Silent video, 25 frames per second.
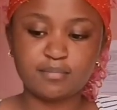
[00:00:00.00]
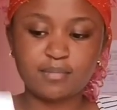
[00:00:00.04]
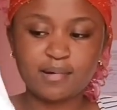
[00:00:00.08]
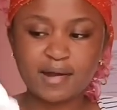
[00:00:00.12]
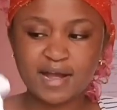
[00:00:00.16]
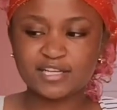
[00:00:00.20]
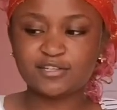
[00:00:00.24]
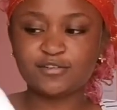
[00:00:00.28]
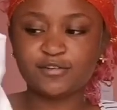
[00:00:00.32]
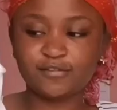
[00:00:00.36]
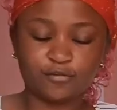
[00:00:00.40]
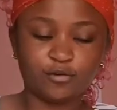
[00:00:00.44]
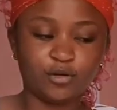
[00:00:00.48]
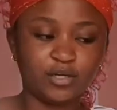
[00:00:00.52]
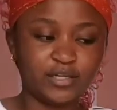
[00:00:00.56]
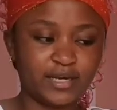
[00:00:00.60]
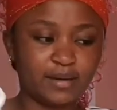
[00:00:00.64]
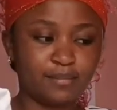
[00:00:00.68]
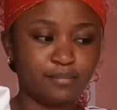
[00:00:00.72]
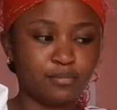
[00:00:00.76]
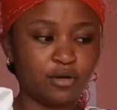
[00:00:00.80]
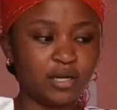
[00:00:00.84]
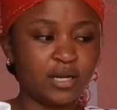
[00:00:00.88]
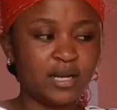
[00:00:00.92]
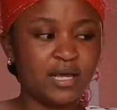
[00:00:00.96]
much
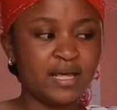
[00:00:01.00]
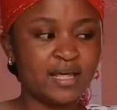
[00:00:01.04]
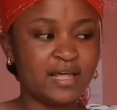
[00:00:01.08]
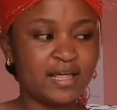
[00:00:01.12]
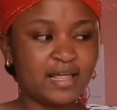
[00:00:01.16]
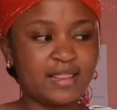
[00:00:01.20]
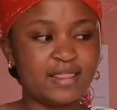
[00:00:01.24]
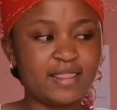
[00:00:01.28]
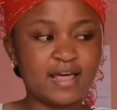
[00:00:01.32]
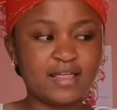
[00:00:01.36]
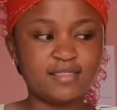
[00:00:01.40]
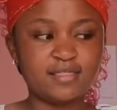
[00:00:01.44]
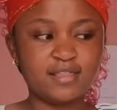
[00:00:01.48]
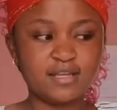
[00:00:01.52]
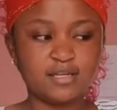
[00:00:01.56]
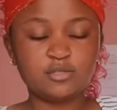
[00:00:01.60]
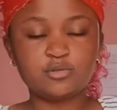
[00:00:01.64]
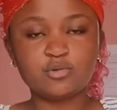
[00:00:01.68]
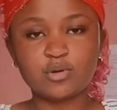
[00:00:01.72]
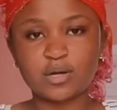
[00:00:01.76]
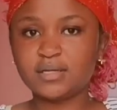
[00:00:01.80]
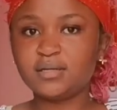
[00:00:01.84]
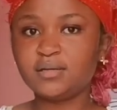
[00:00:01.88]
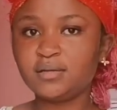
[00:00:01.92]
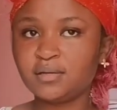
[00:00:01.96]
foldable than
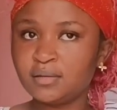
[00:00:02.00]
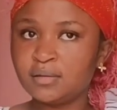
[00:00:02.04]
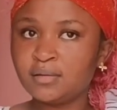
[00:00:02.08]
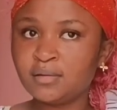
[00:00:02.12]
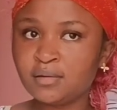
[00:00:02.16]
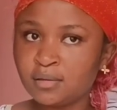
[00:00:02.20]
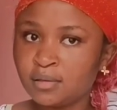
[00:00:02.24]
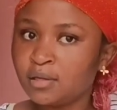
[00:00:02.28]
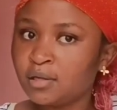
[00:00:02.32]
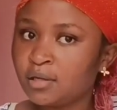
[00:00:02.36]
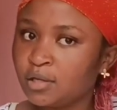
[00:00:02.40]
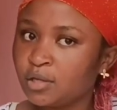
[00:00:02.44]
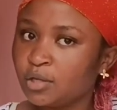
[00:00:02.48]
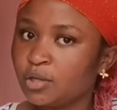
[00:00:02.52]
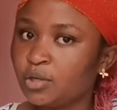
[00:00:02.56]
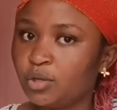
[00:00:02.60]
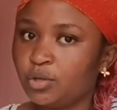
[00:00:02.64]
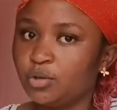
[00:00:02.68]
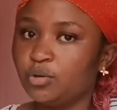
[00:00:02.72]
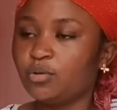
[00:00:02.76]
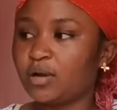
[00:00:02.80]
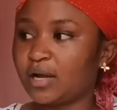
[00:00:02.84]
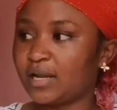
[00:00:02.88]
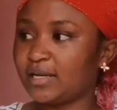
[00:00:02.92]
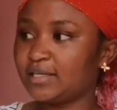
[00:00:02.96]
this one
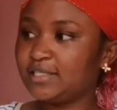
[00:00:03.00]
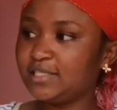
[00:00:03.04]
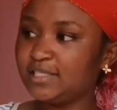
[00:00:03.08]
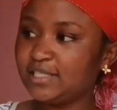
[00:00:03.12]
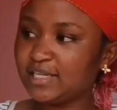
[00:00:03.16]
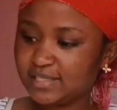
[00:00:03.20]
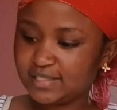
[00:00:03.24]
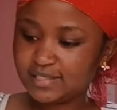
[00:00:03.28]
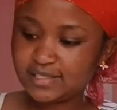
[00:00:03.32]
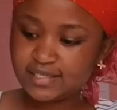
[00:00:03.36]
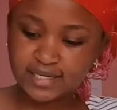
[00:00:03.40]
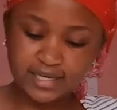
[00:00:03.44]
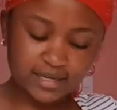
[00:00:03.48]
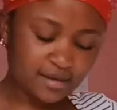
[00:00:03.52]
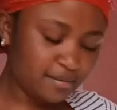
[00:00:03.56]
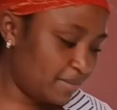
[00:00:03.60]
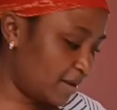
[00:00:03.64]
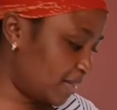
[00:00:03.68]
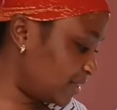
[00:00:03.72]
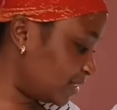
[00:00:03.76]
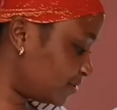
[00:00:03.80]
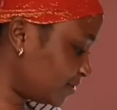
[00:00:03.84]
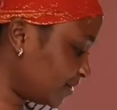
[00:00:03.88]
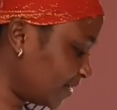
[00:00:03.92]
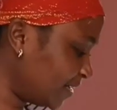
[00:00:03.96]
you can just tell
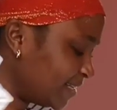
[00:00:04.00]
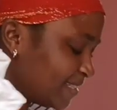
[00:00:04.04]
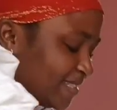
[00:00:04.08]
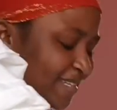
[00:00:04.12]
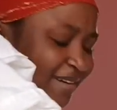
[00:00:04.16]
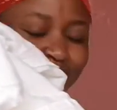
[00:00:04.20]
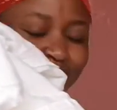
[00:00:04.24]
but this one is